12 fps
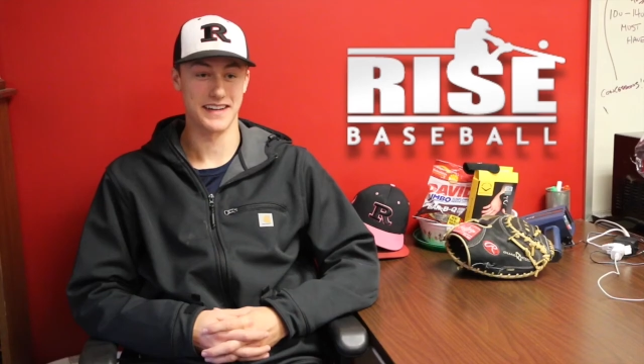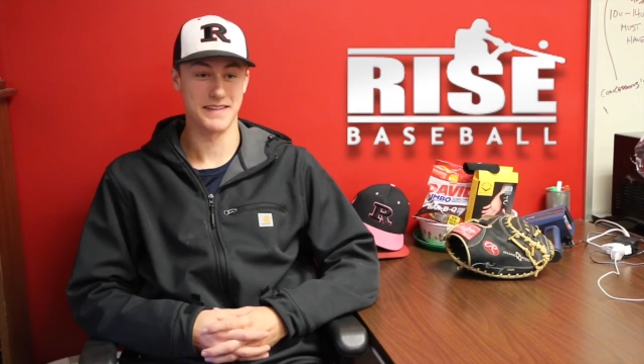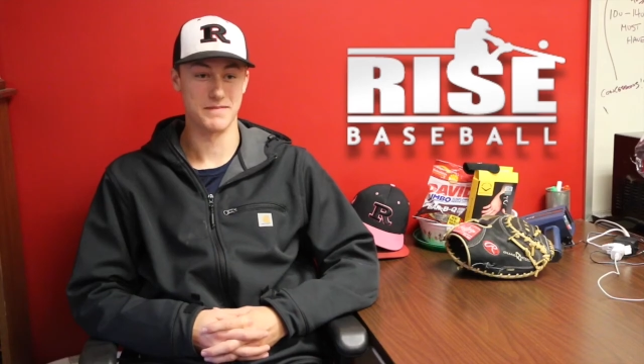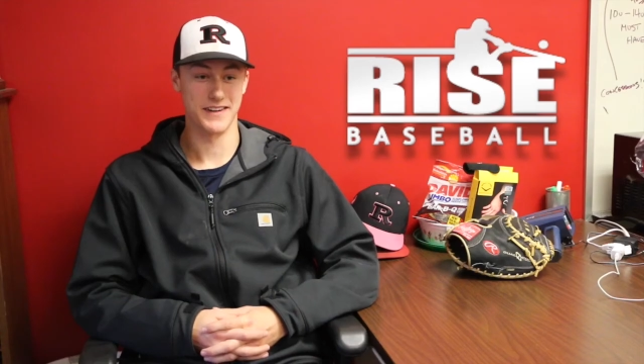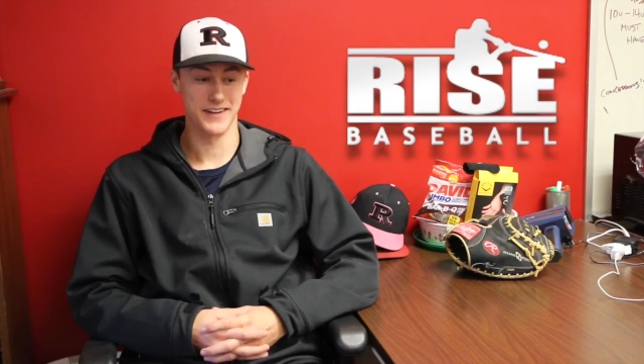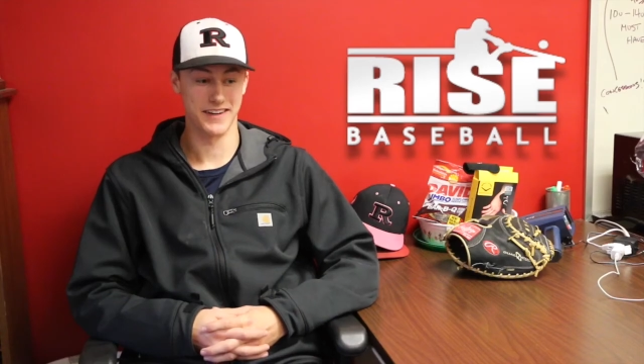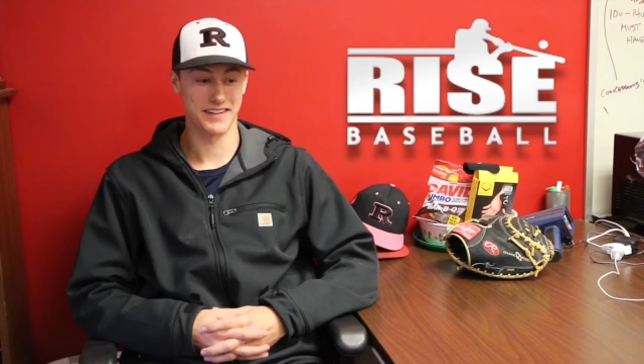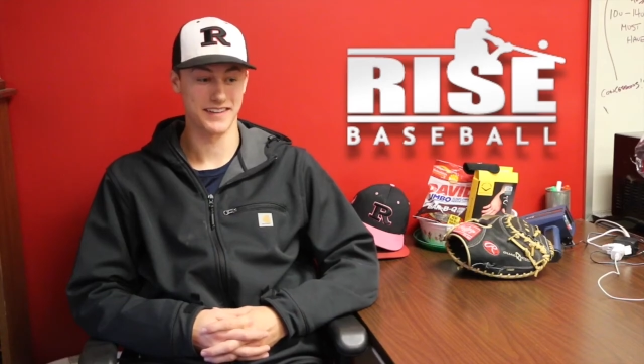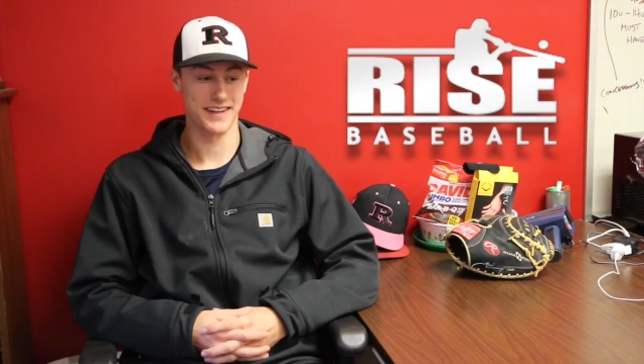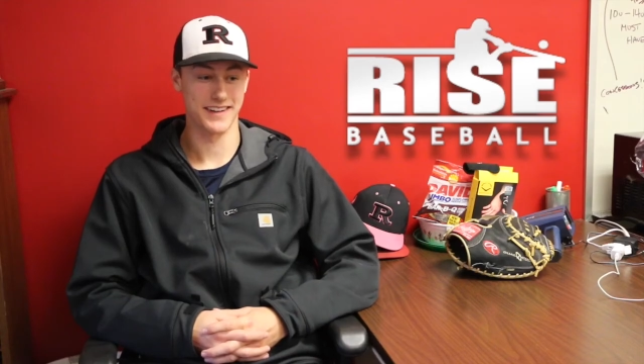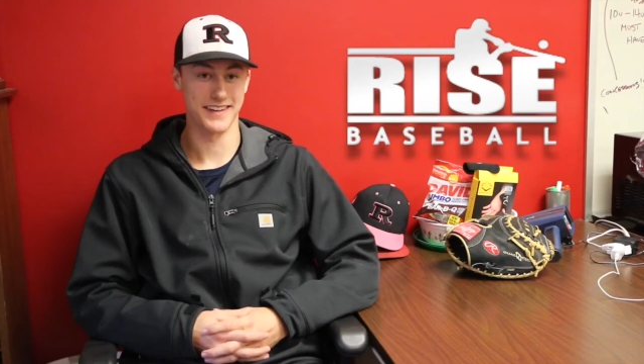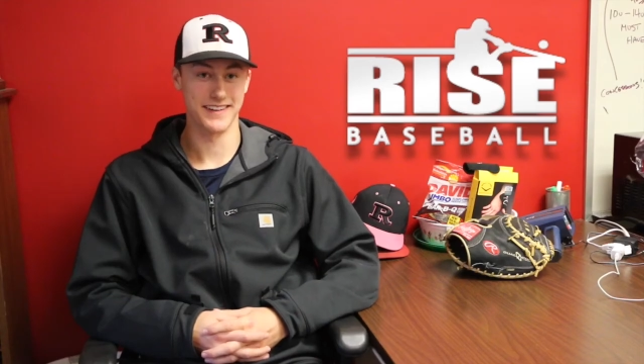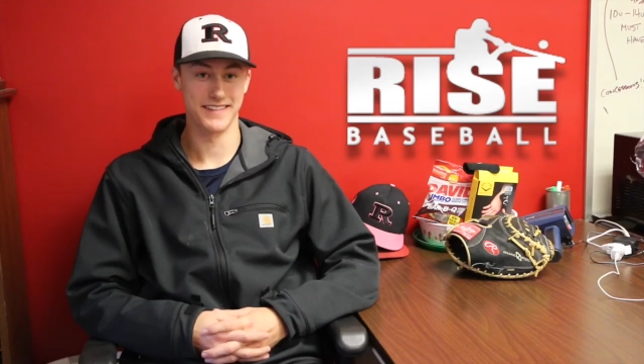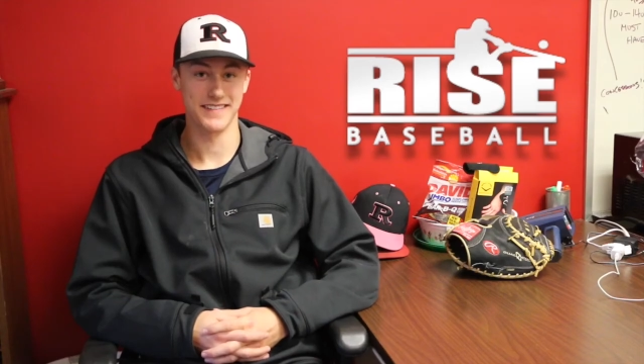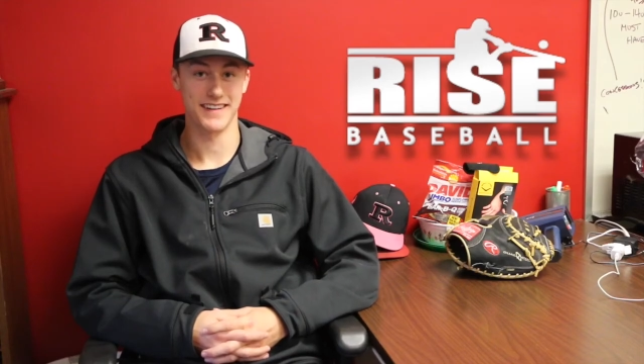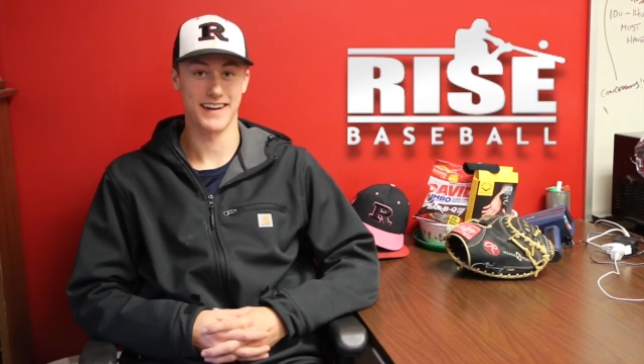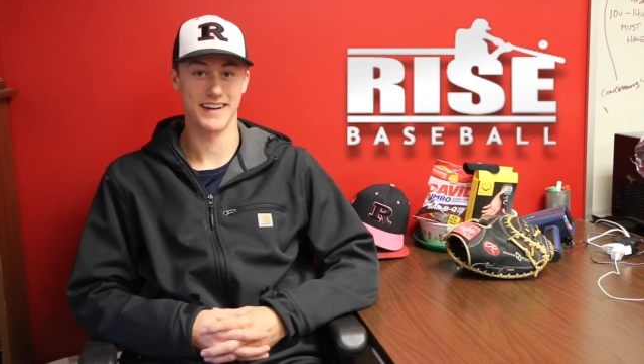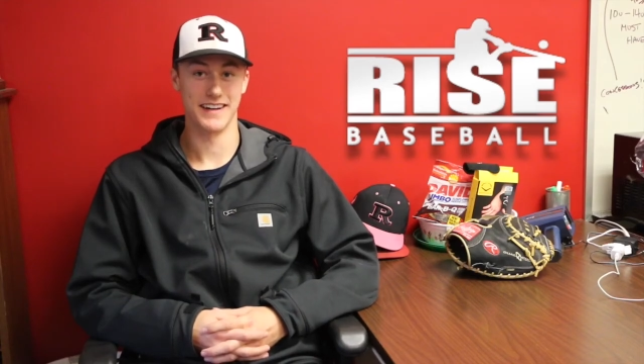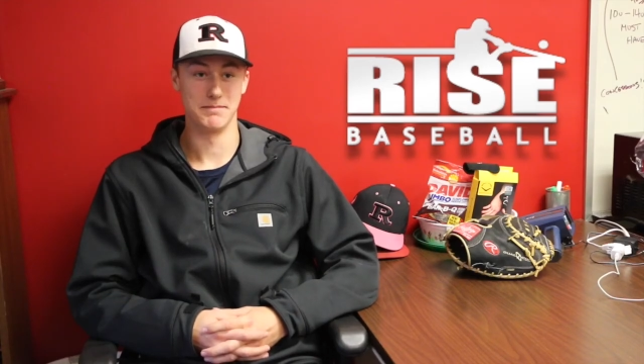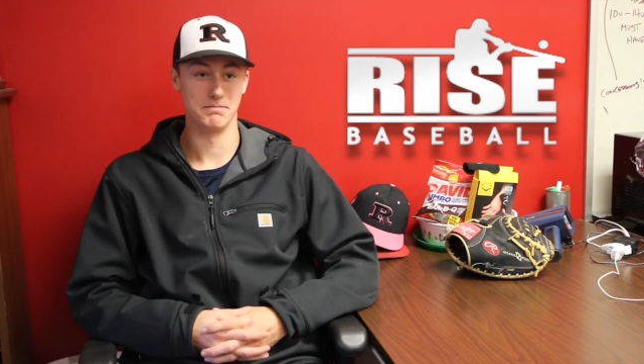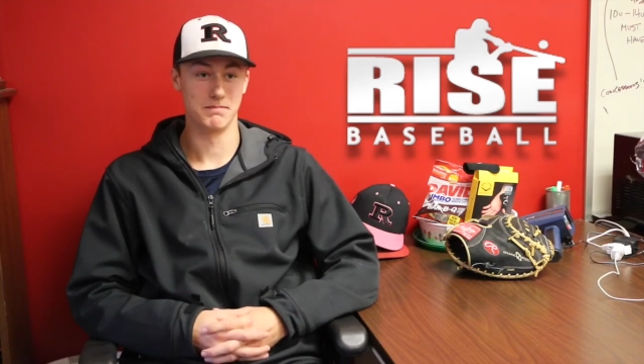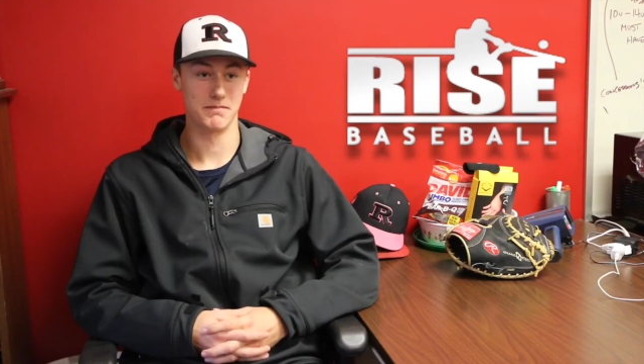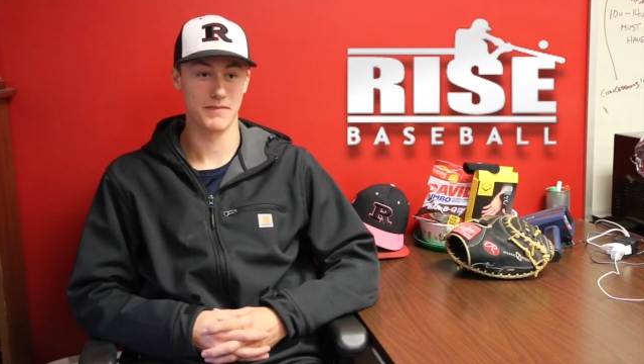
I'm very excited. Um,